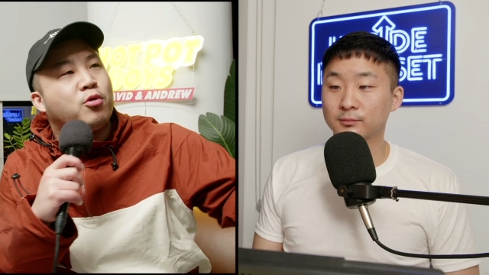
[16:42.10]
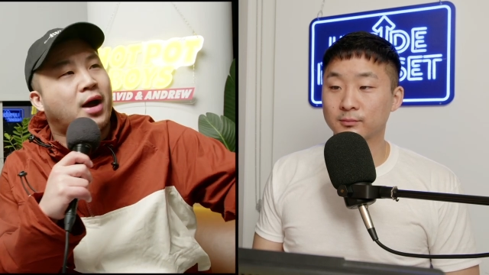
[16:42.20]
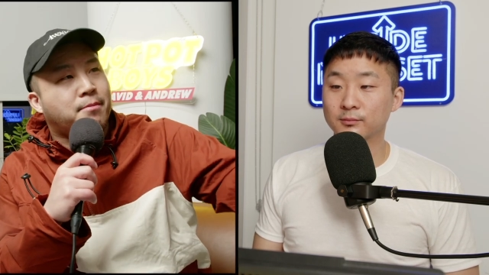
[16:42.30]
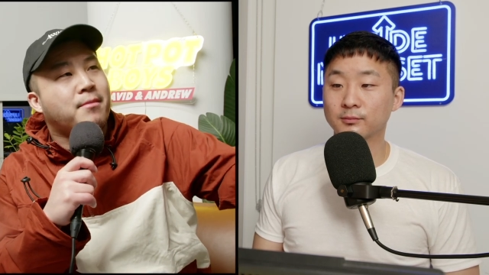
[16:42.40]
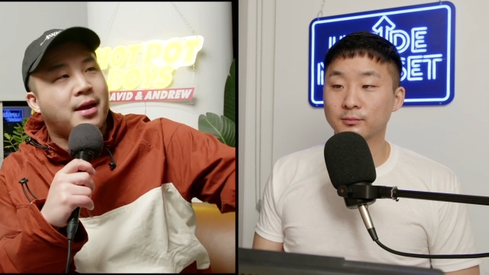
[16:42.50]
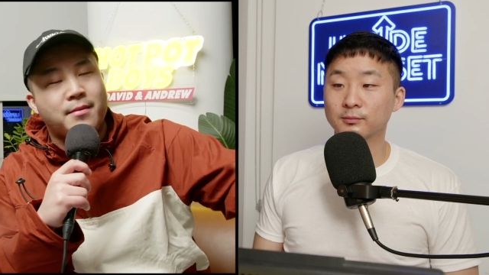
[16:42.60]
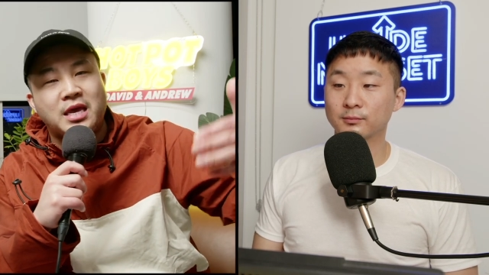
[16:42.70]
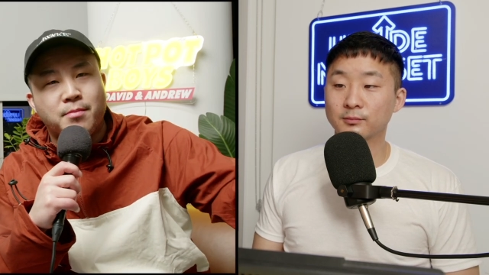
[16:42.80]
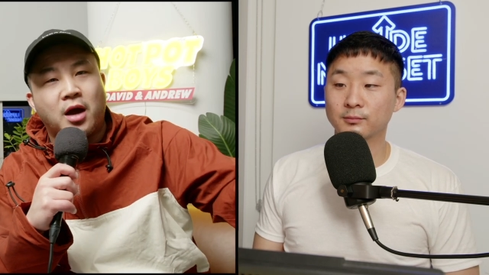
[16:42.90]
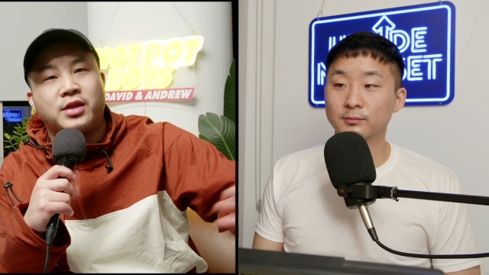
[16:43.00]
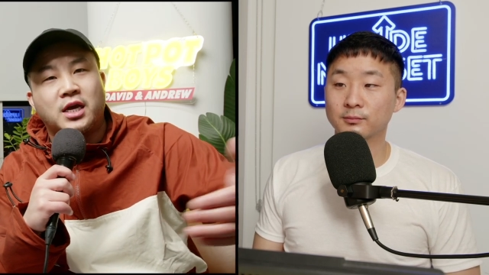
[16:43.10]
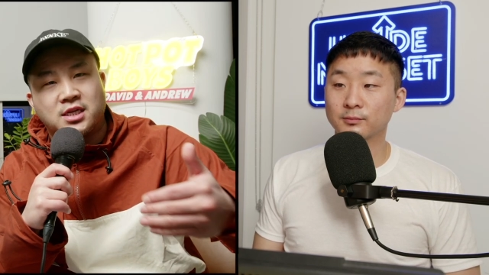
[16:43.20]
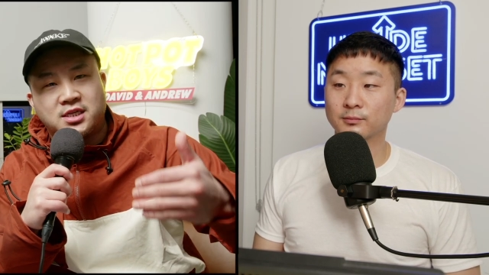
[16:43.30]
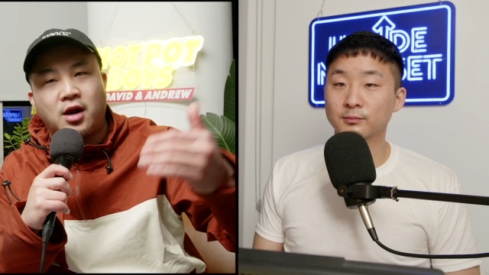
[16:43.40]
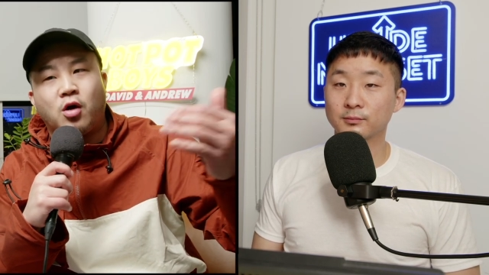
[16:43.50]
Speaker 1: had emailed us
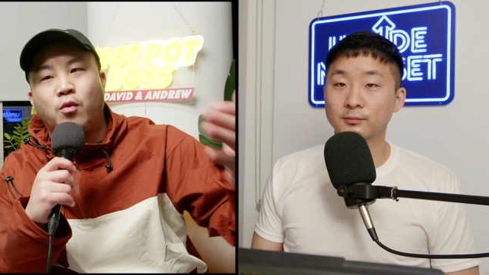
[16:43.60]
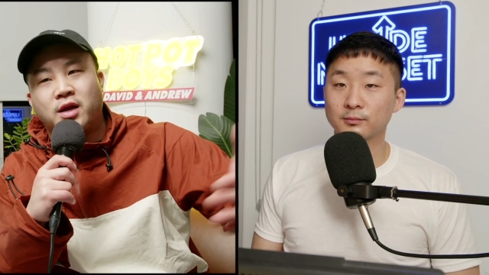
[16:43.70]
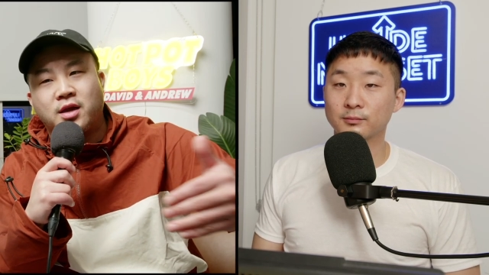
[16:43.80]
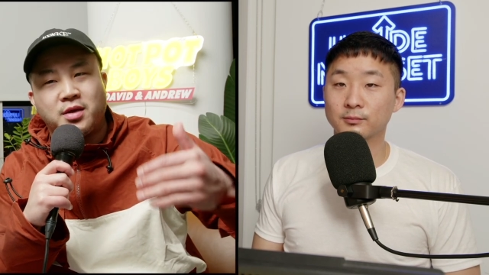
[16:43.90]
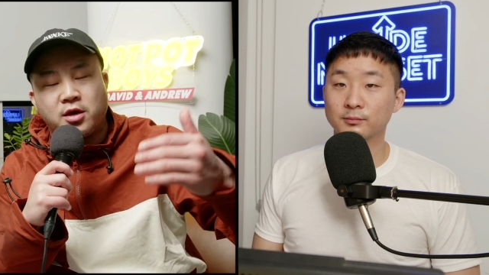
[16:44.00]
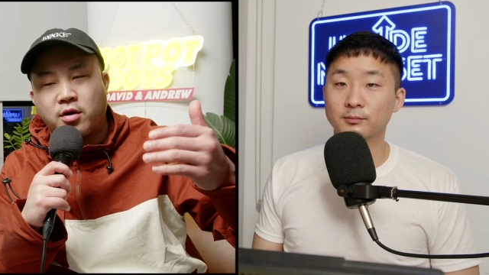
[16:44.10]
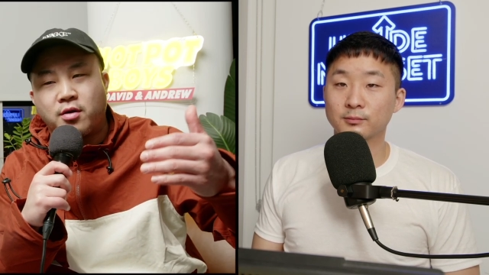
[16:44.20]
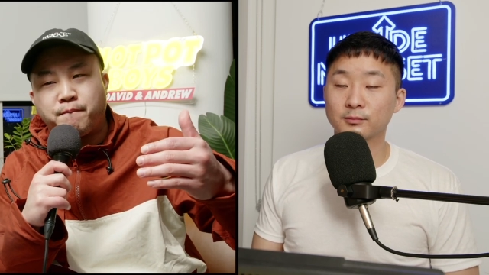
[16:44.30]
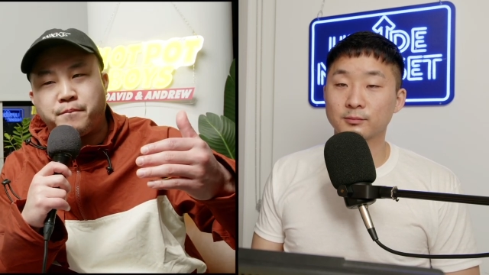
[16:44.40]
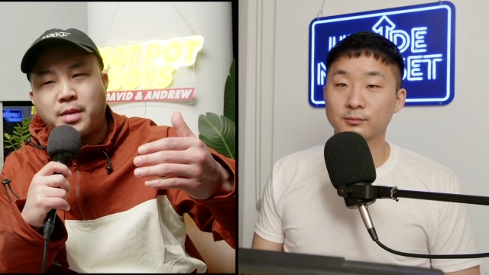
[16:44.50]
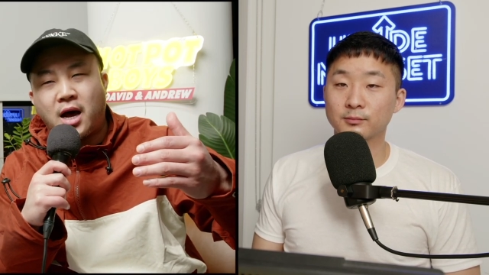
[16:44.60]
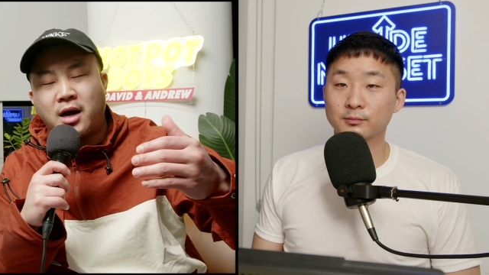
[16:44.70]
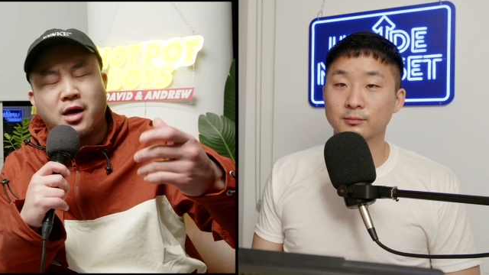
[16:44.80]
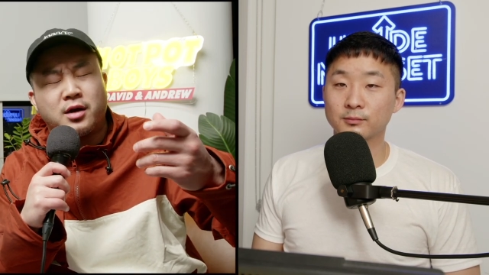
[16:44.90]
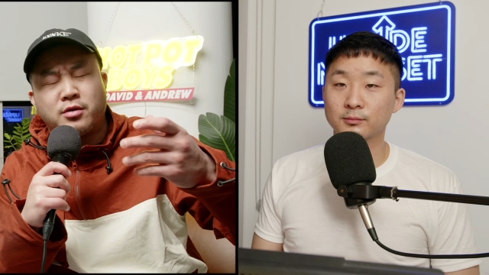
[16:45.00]
and said, oh, wait, give me your uh,
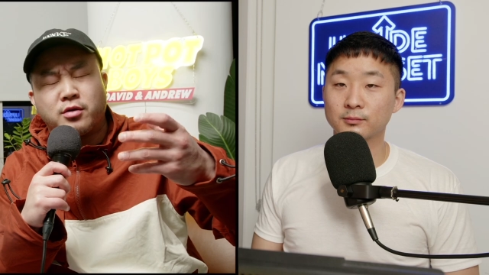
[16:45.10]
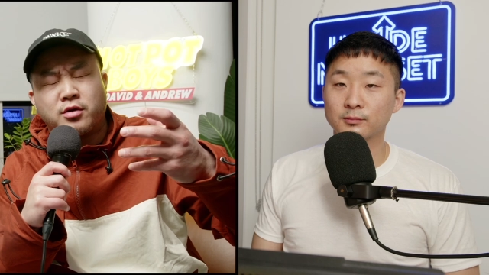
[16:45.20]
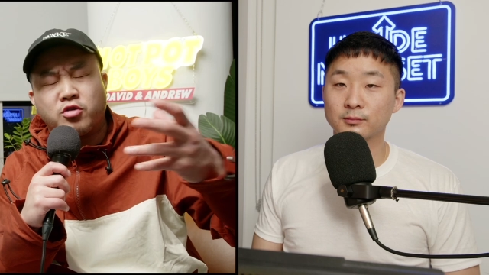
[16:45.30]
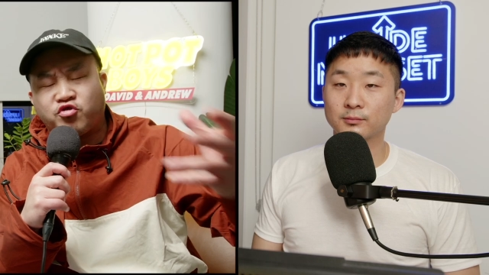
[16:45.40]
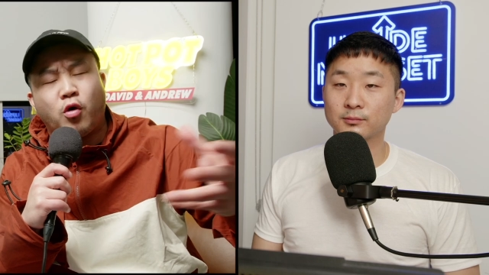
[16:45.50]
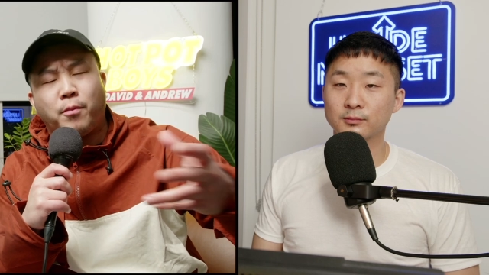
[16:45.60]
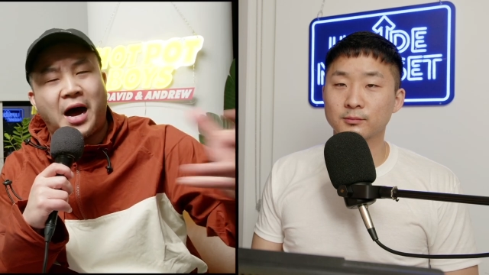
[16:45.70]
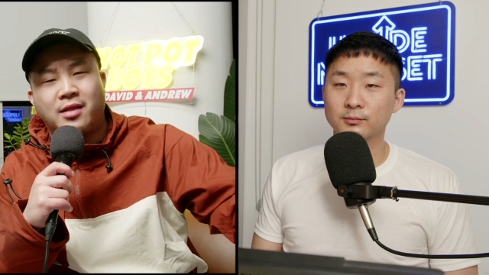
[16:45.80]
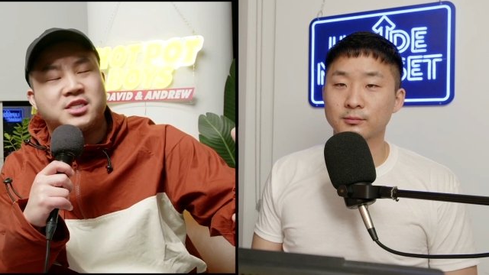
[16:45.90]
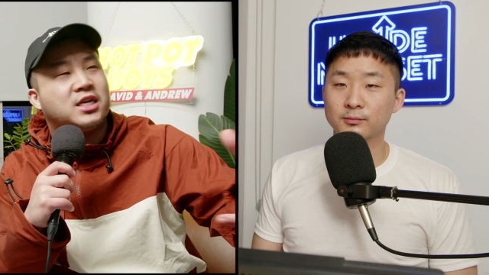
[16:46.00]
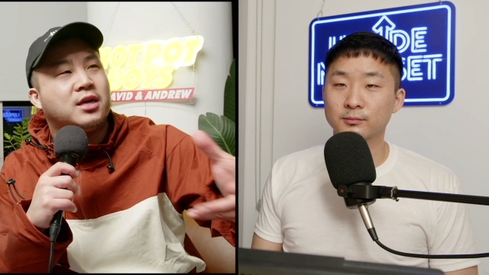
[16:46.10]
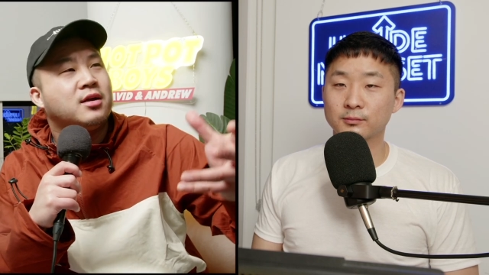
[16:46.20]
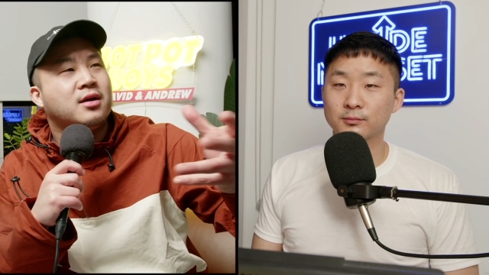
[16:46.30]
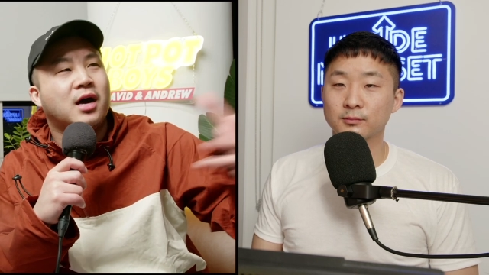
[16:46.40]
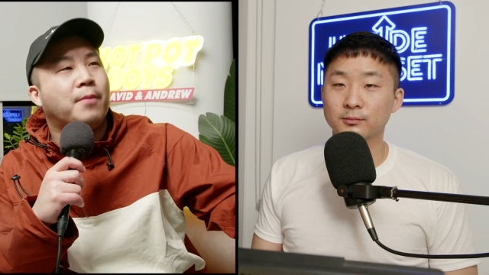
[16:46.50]
gun control policy
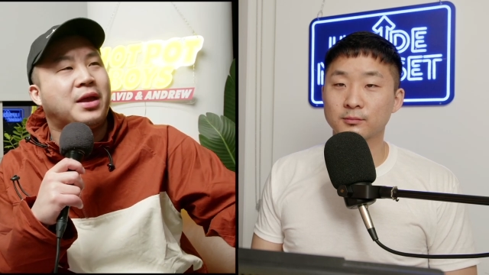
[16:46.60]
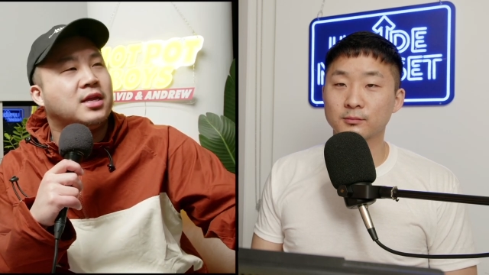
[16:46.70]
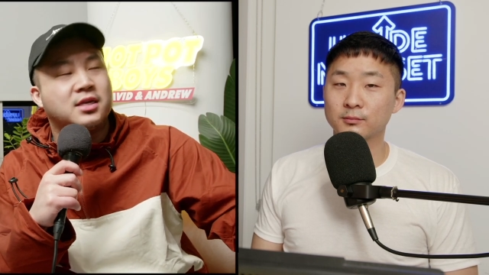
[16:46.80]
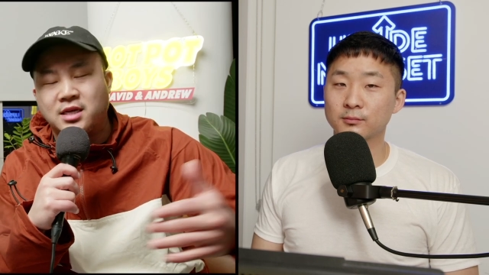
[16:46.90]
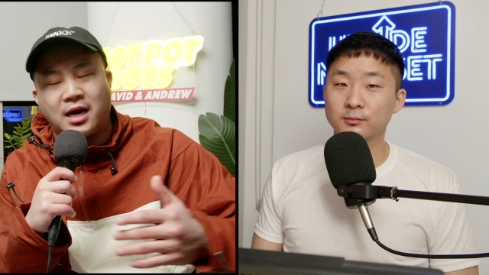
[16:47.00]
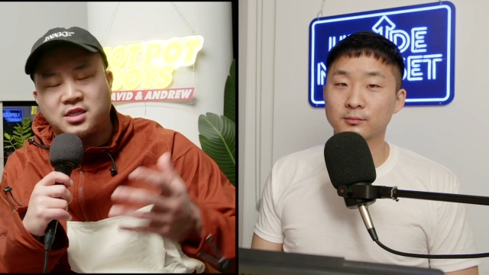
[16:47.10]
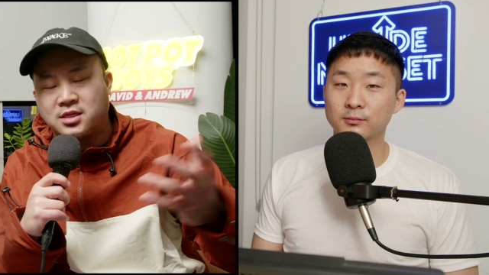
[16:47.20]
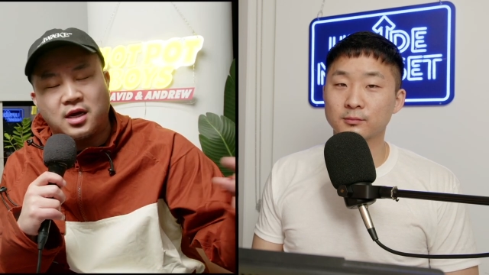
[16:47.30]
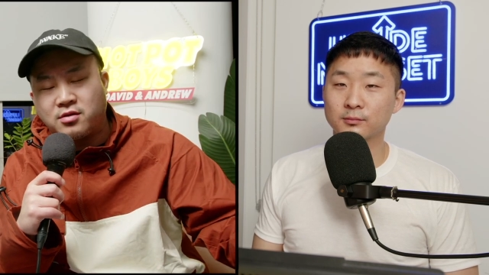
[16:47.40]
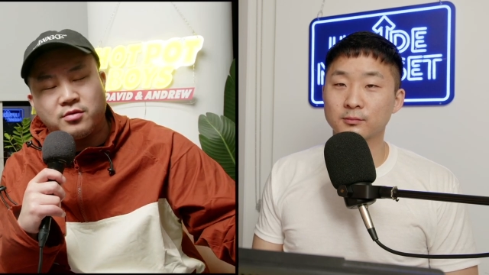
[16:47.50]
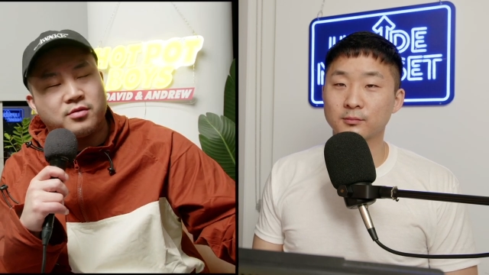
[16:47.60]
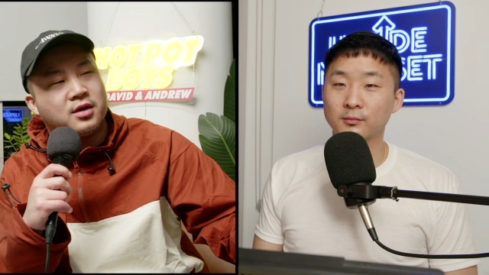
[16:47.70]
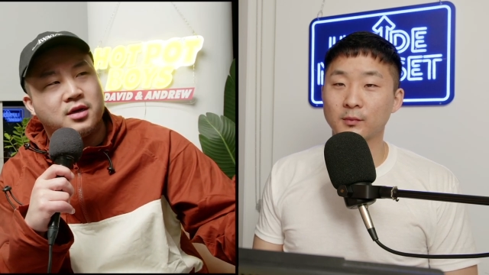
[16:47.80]
opinions. And I was just like, dude,